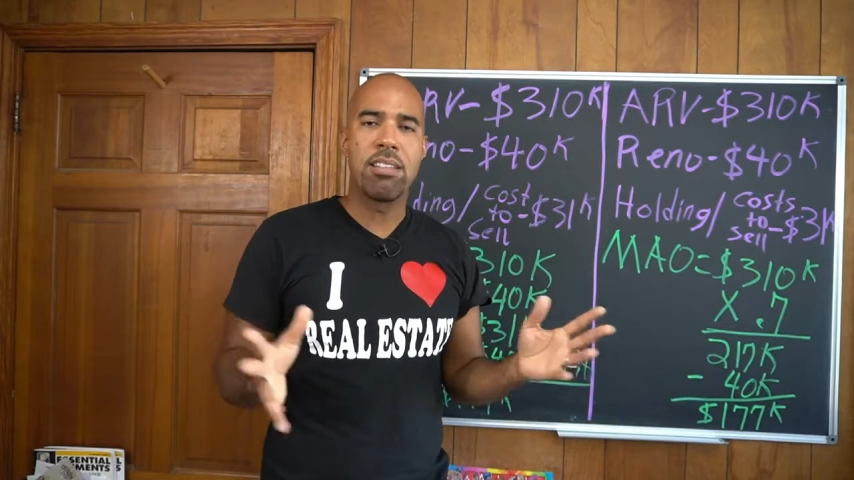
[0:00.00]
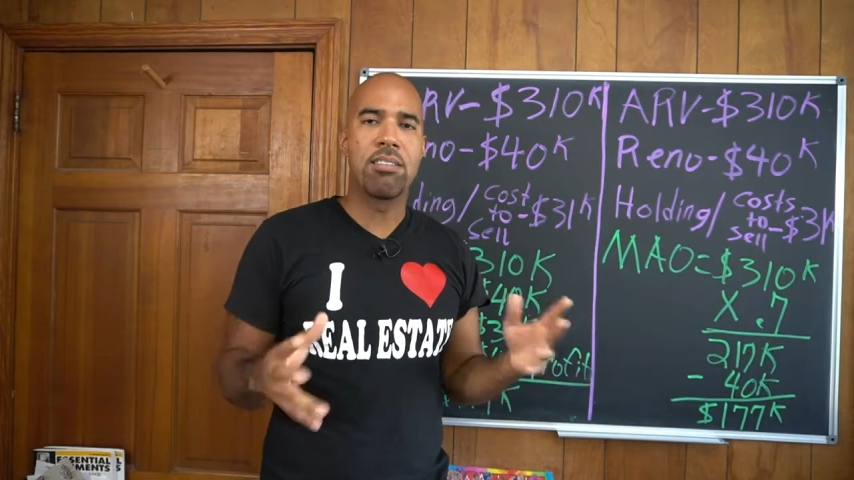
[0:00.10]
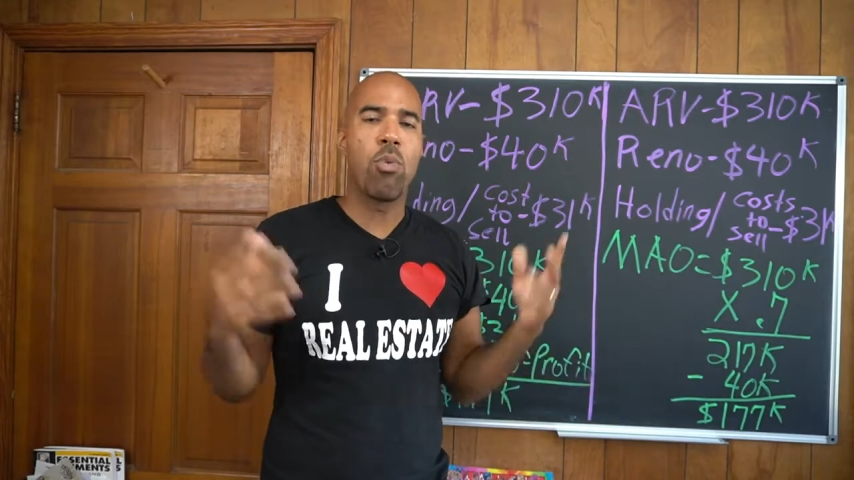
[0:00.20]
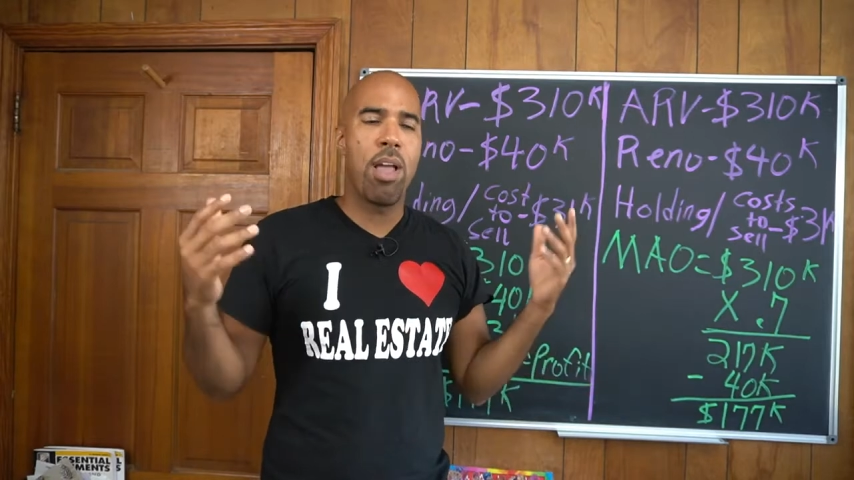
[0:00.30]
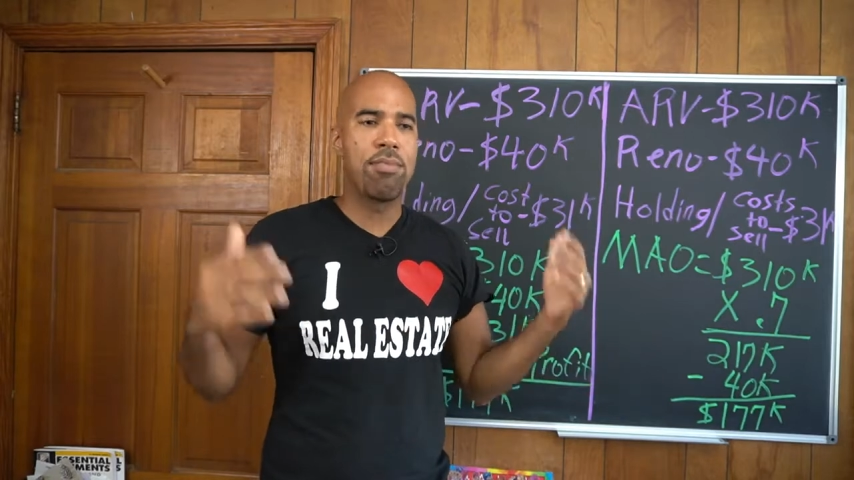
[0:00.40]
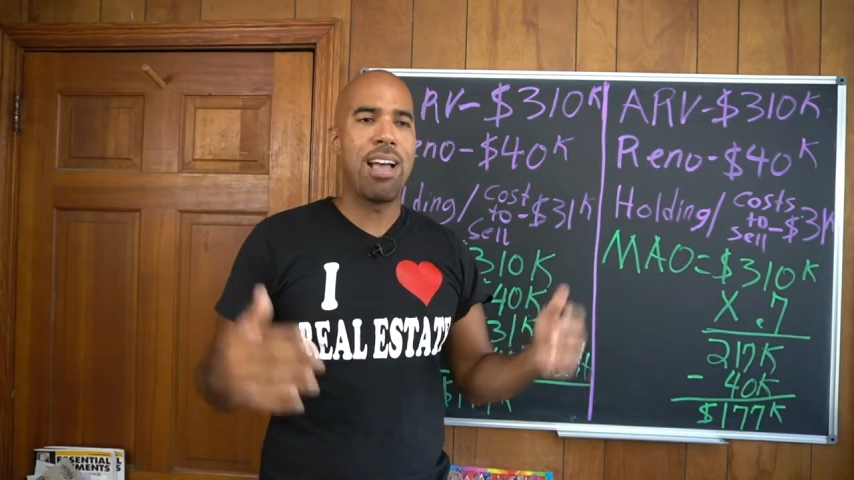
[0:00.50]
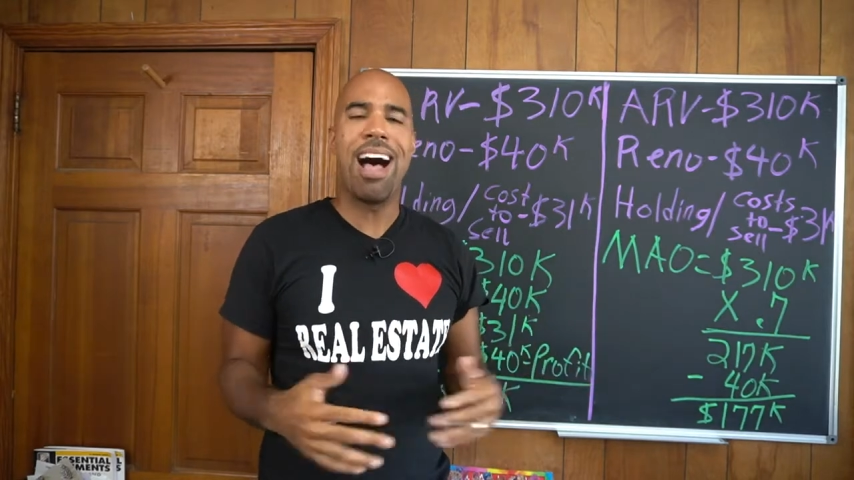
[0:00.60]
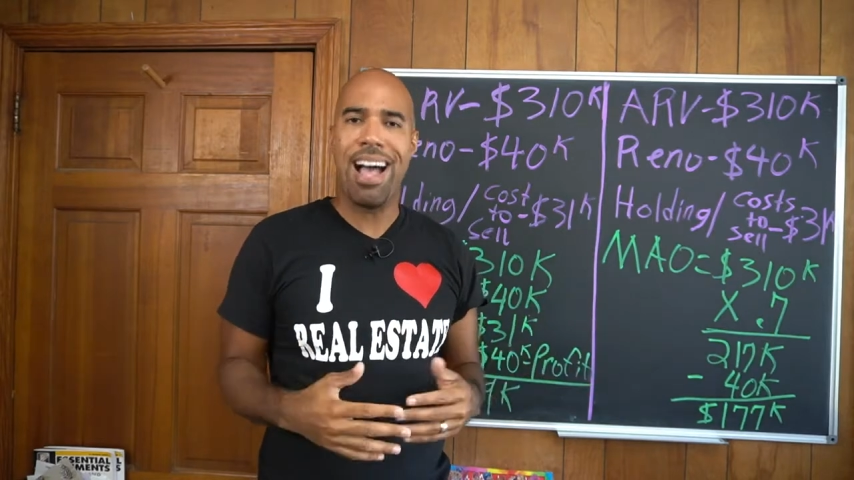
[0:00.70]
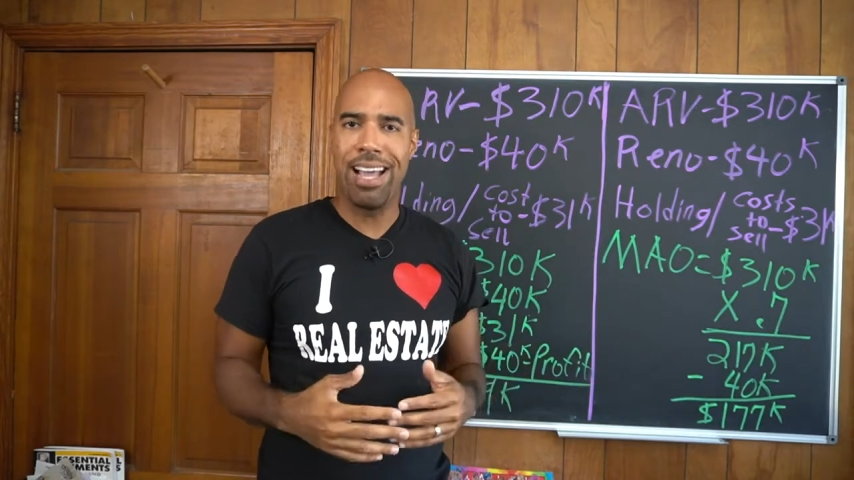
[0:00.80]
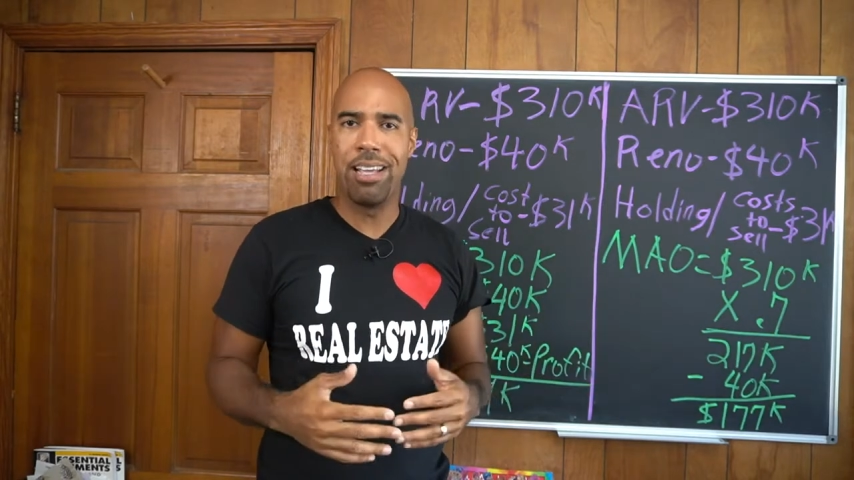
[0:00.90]
just don't have
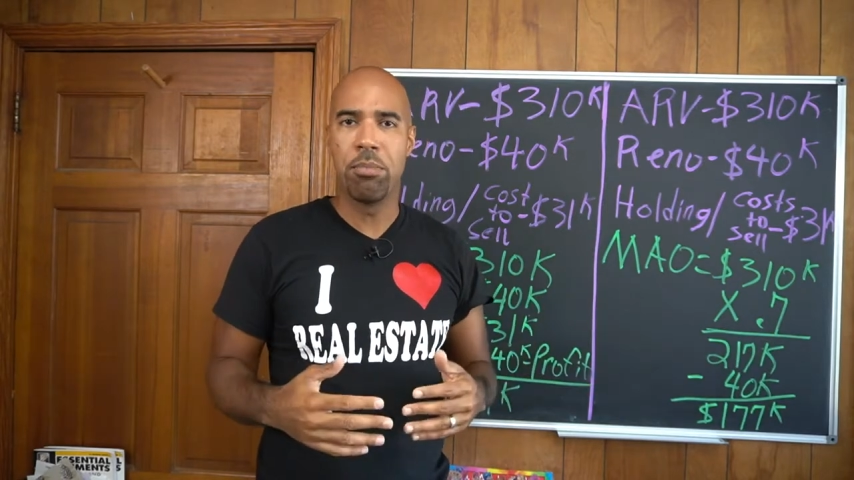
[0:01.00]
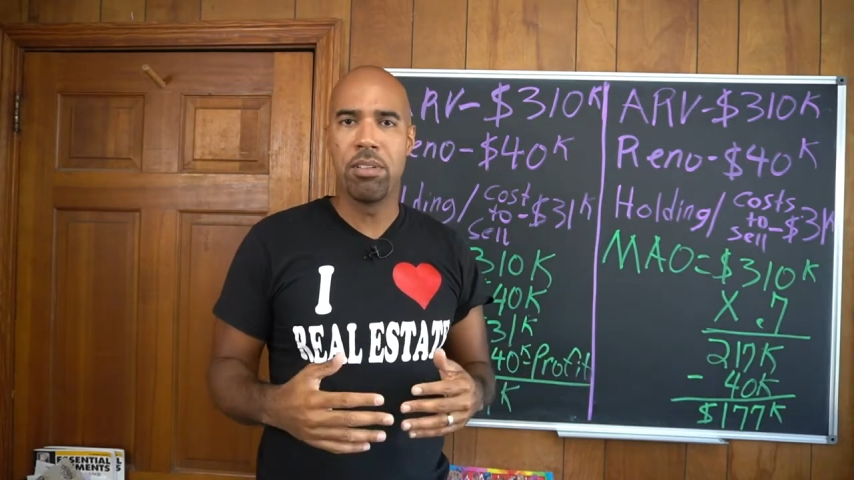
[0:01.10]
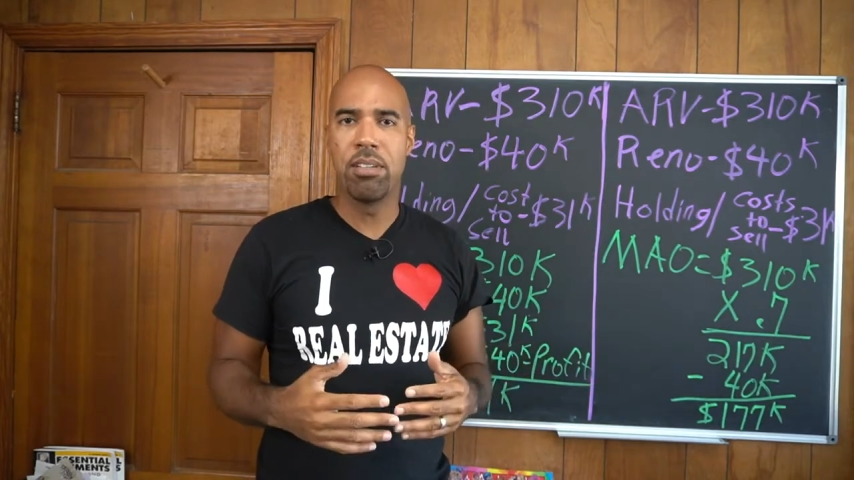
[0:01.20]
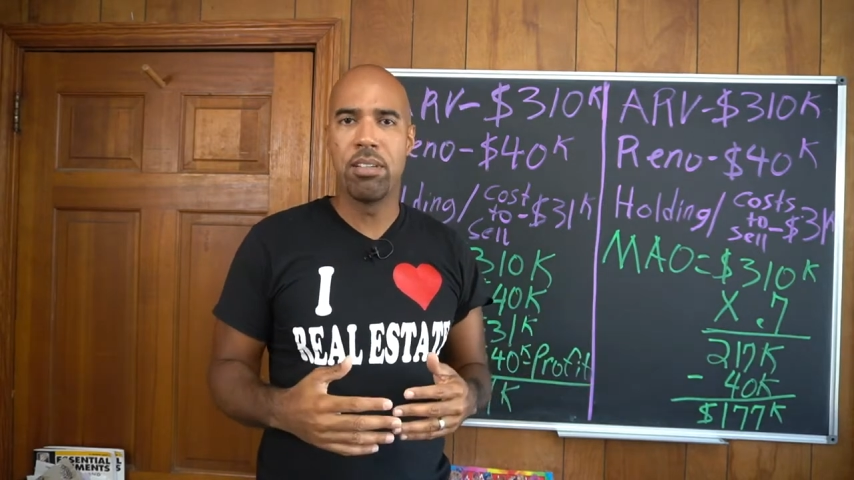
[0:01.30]
time